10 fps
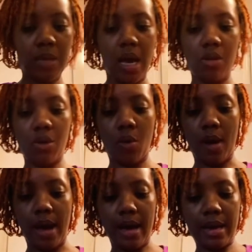I don't know
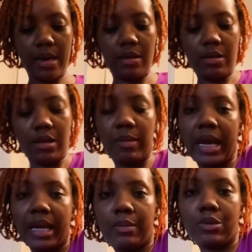why the
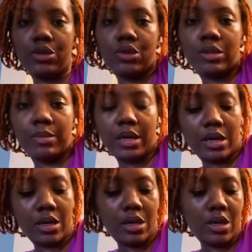pineapple juice, but
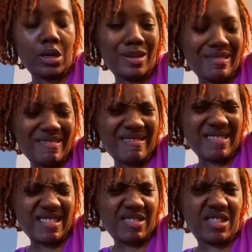
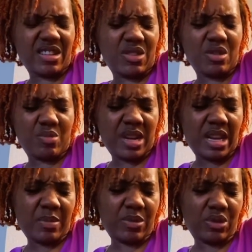we're gonna do the
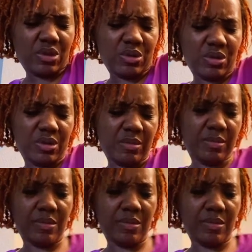pineapple juice.